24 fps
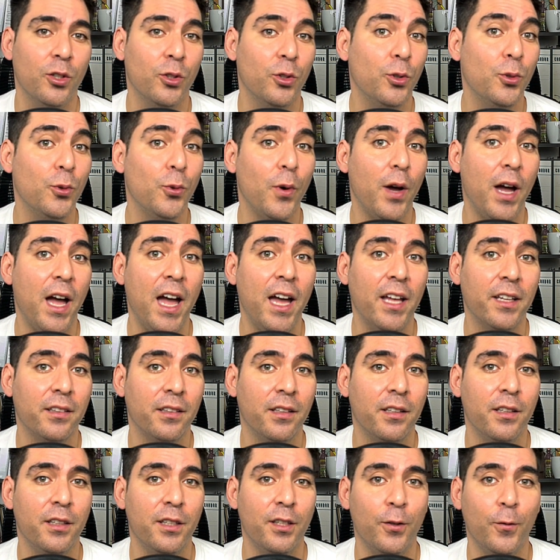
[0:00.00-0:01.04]
to add
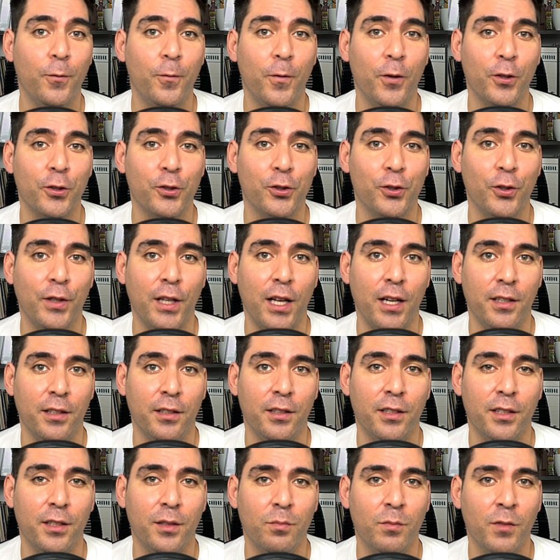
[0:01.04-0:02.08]
new
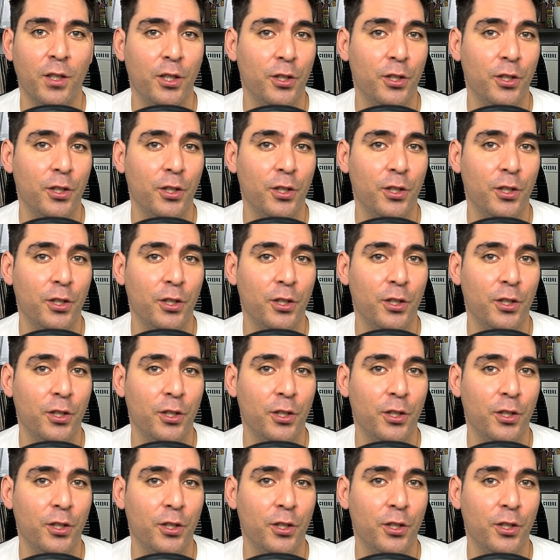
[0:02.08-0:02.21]
functionality.